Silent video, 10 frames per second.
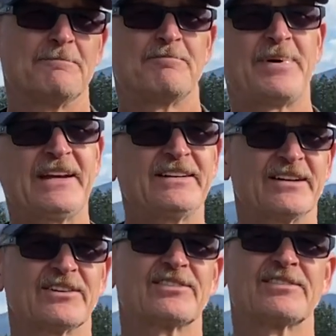
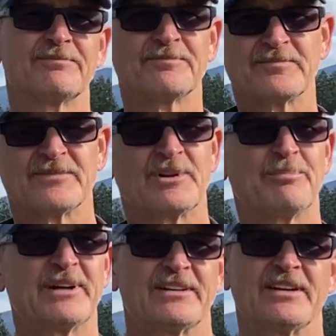paintings
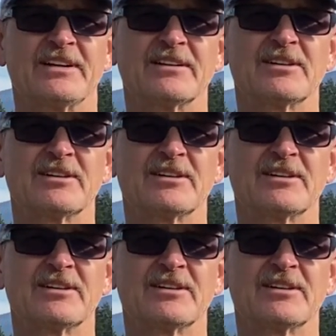depicting